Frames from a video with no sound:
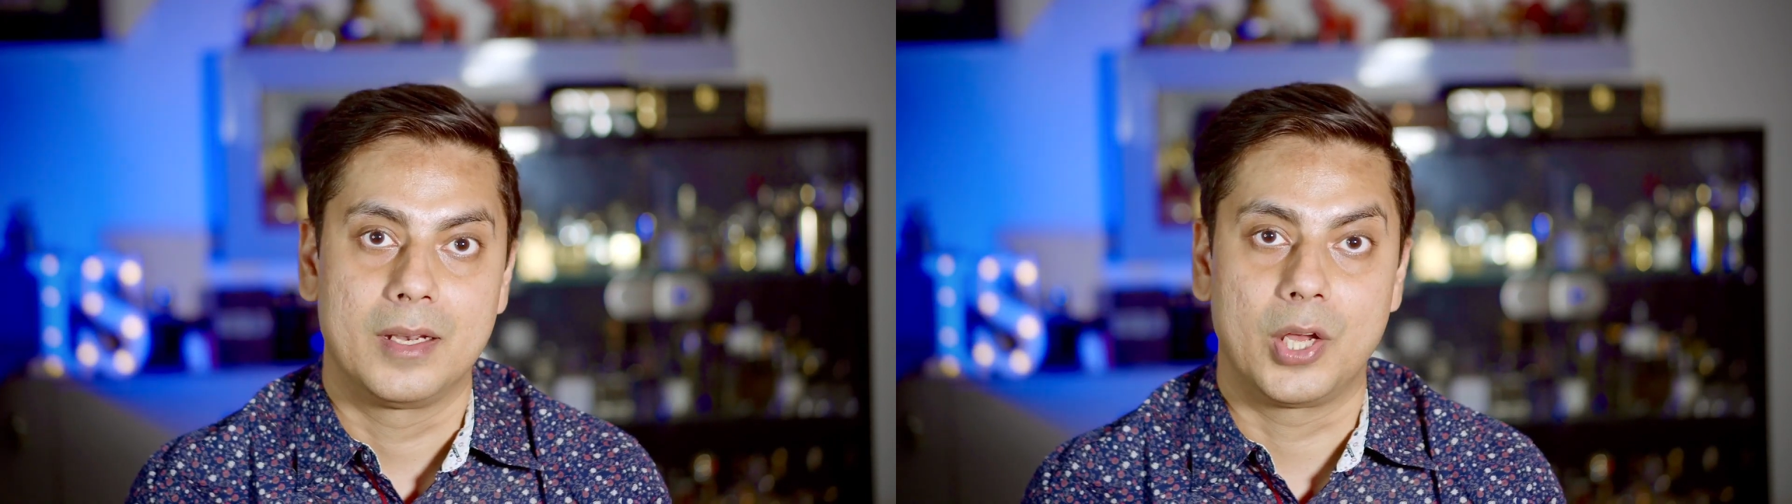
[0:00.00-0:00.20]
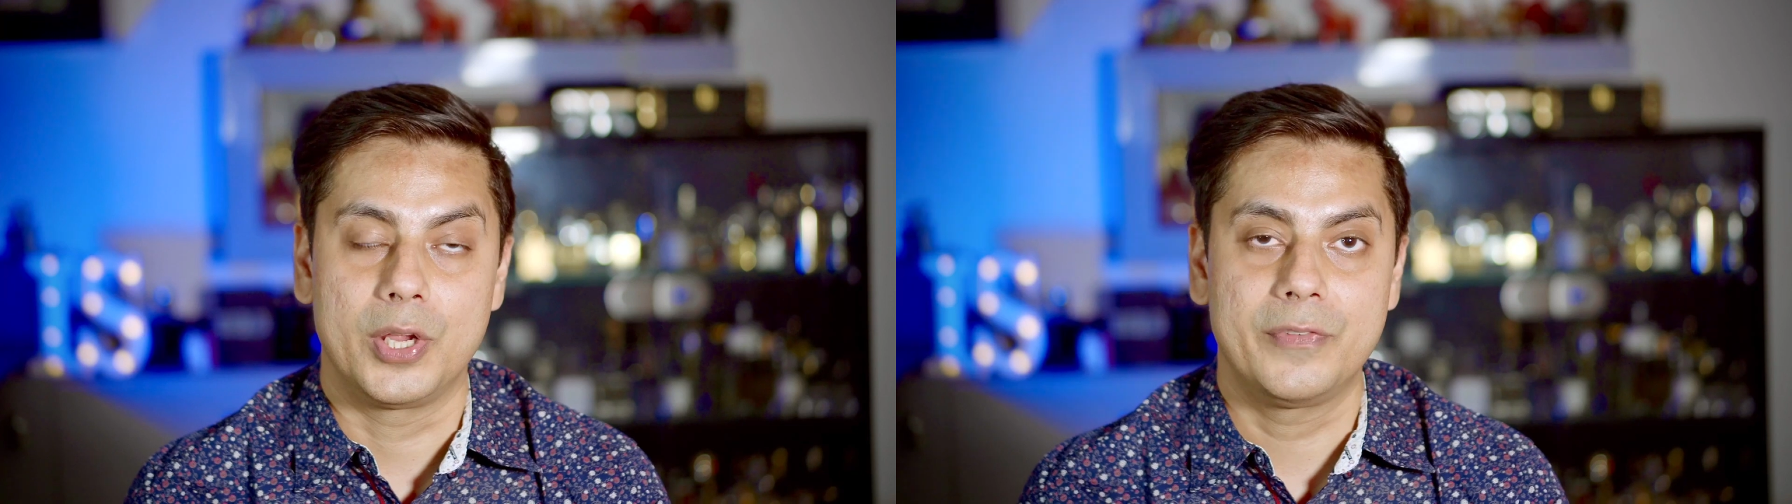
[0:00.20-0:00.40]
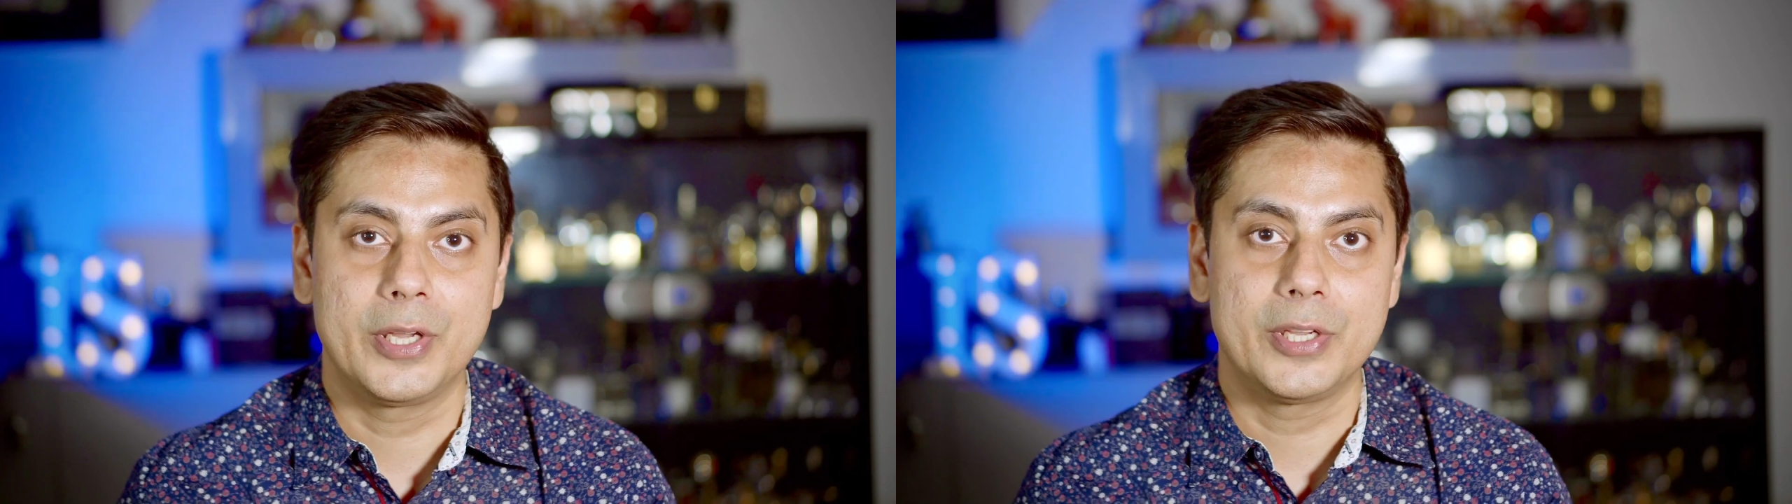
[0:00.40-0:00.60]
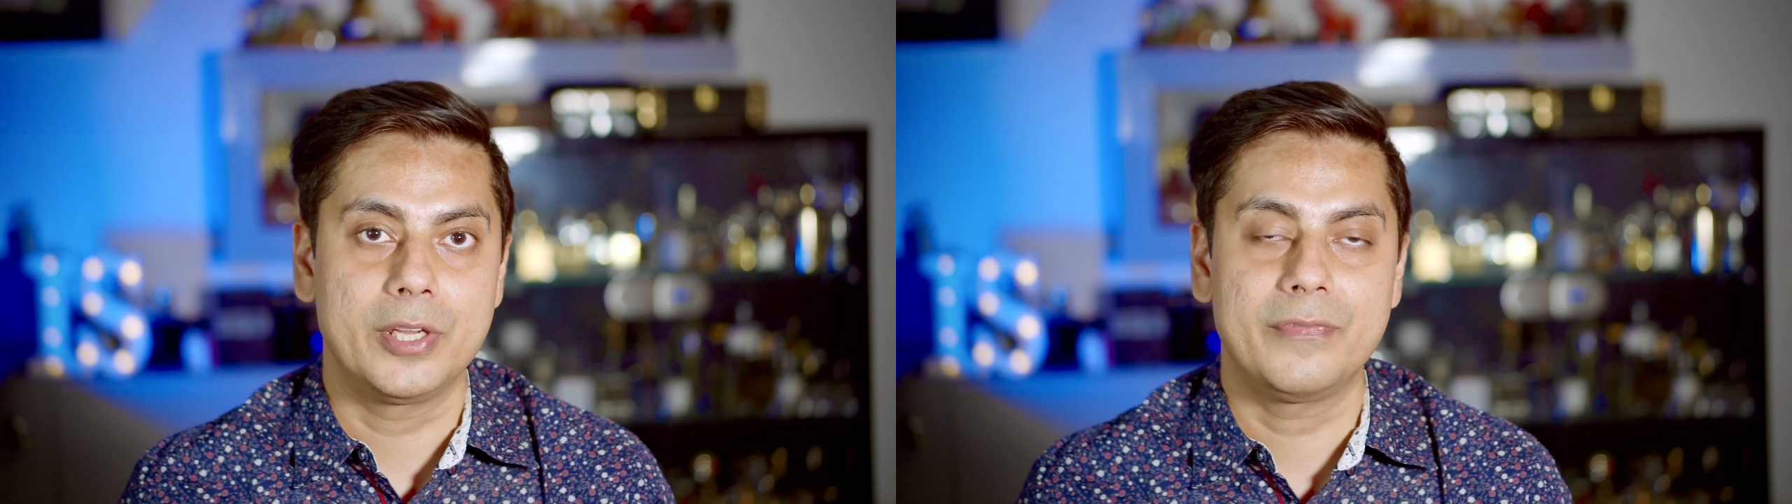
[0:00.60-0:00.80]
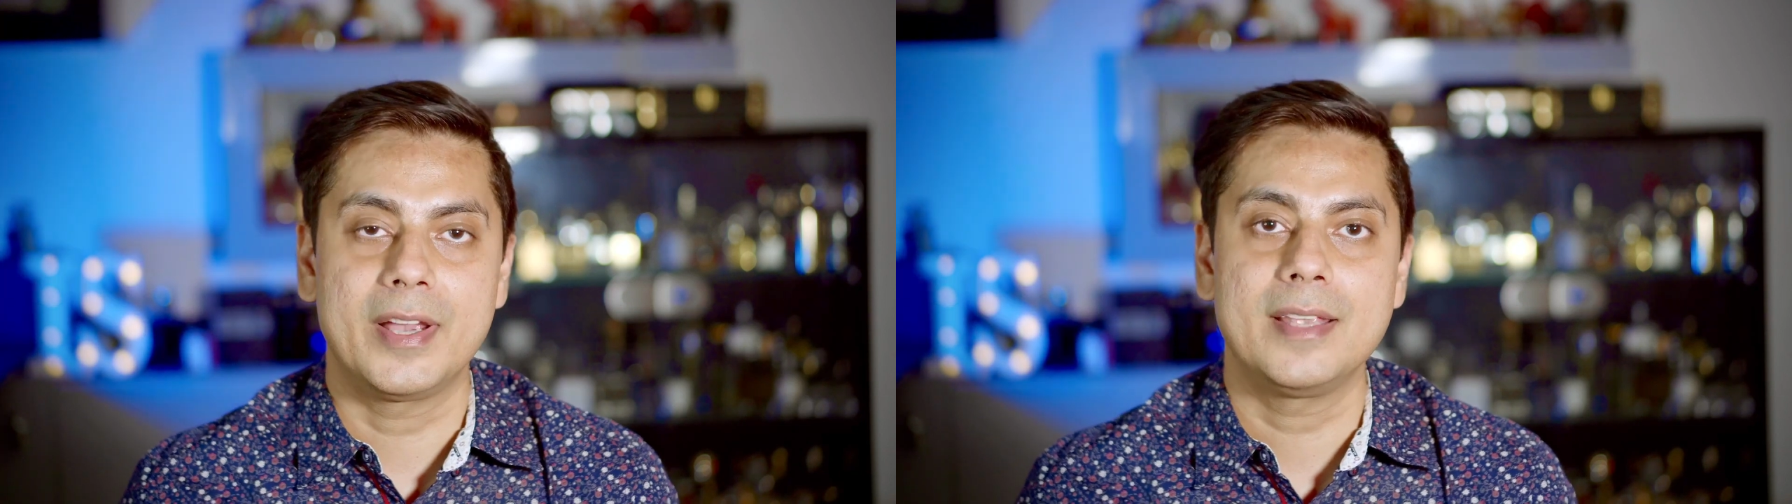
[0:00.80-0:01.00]
Now if
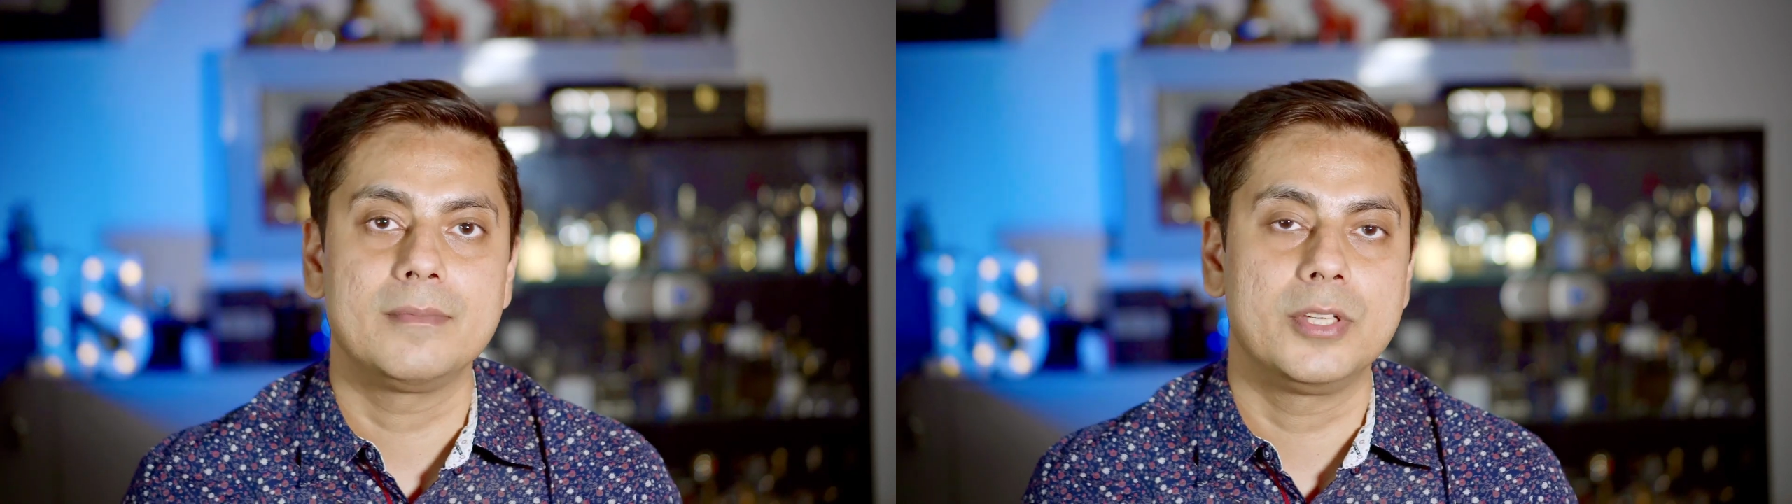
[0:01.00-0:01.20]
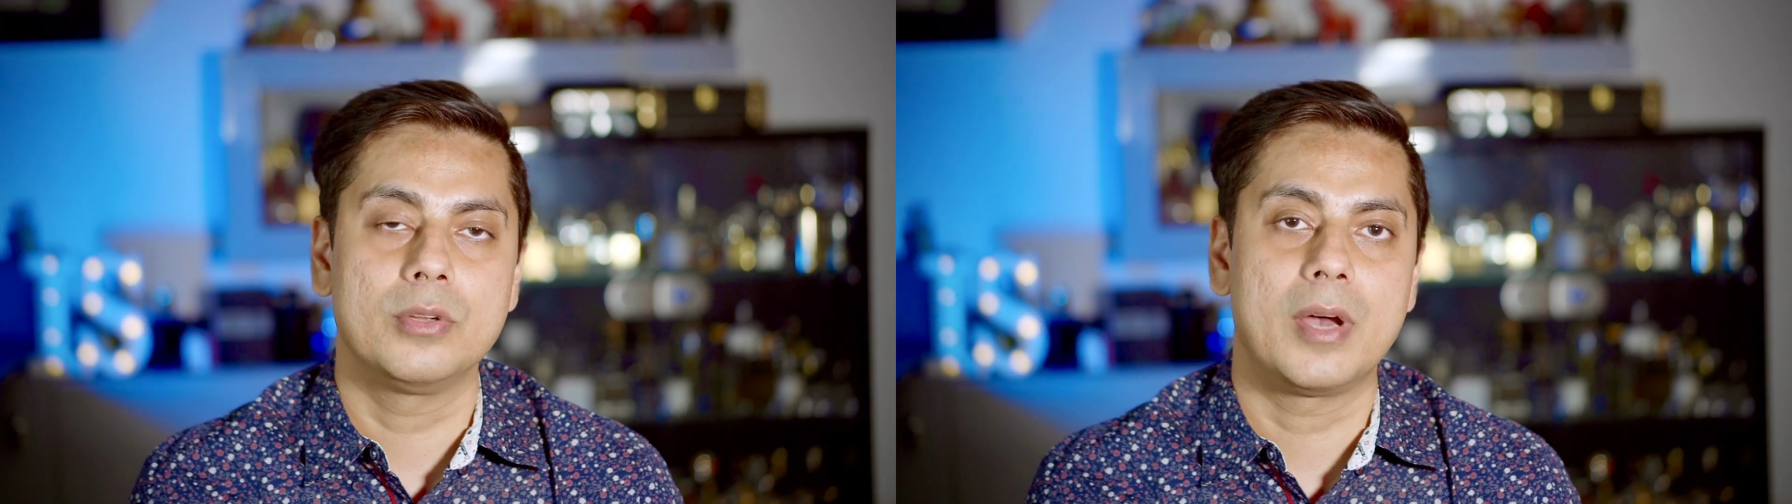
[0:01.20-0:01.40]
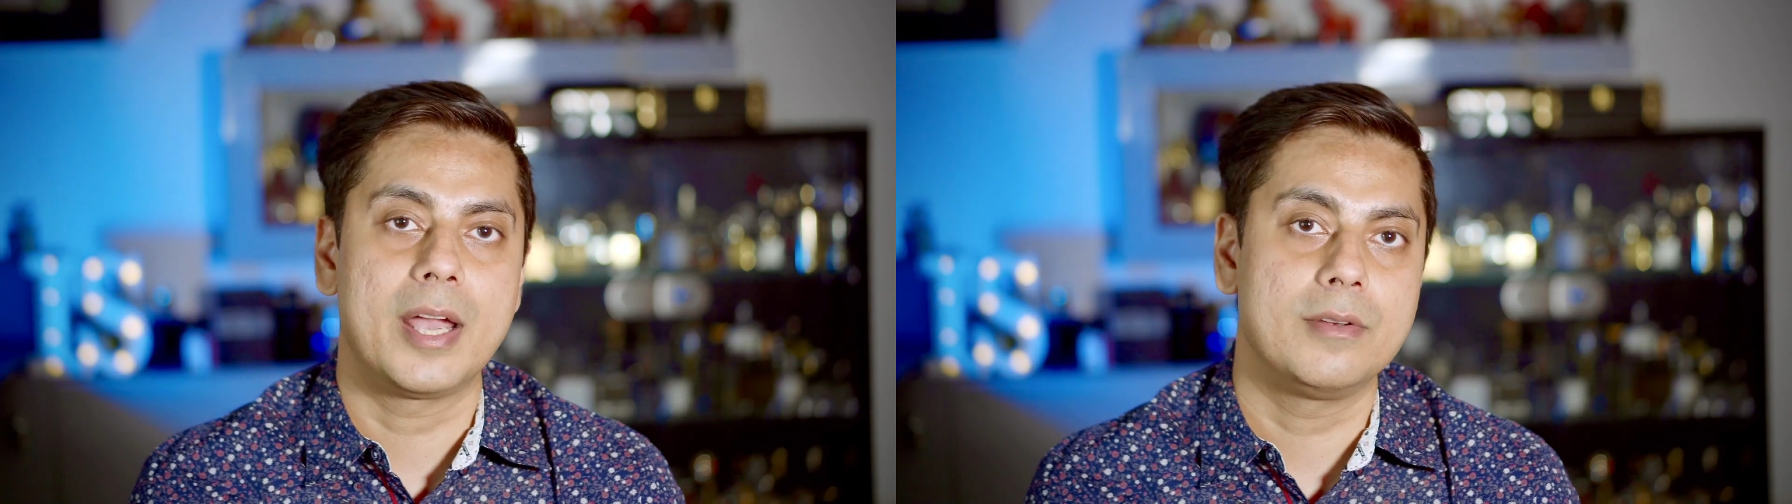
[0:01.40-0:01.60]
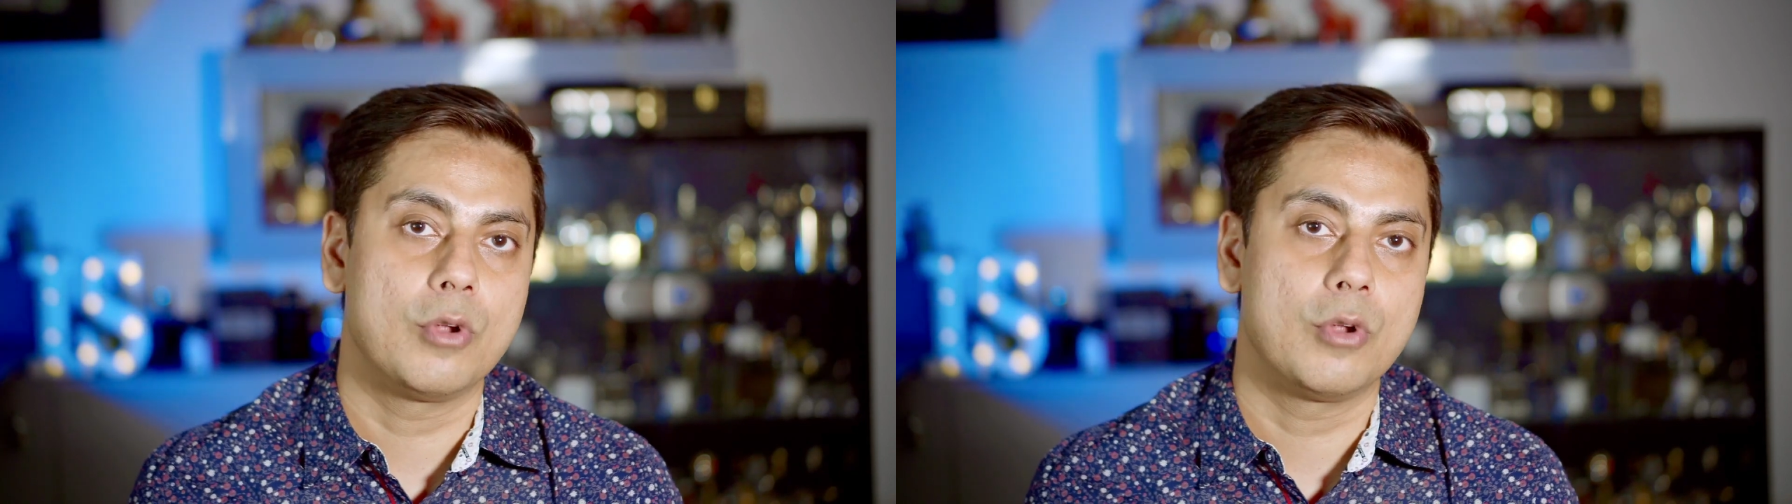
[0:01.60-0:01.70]
I